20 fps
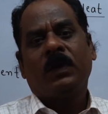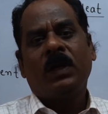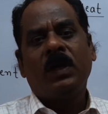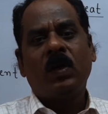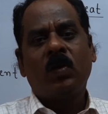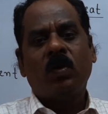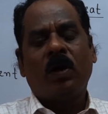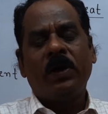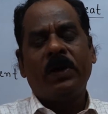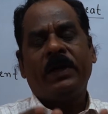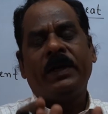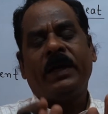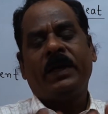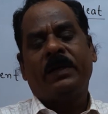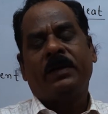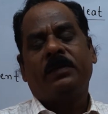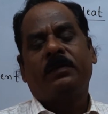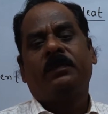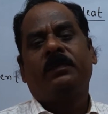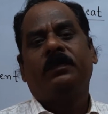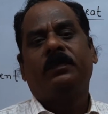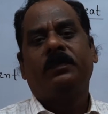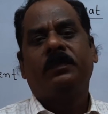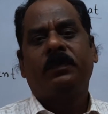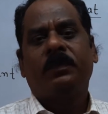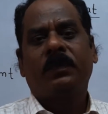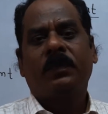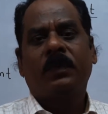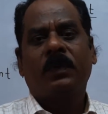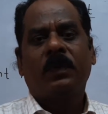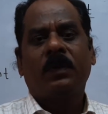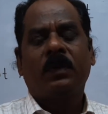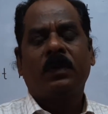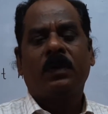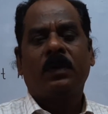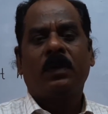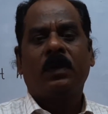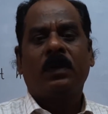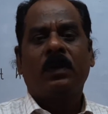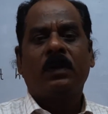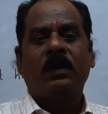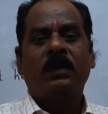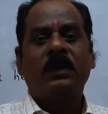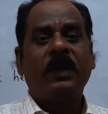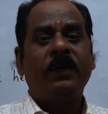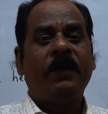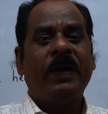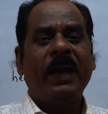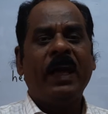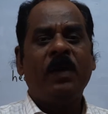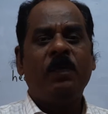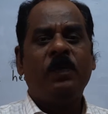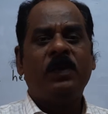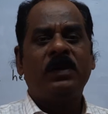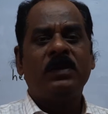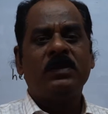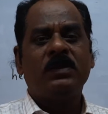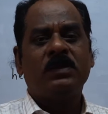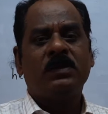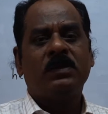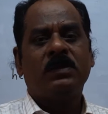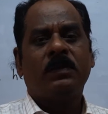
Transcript: in contact, then what happens?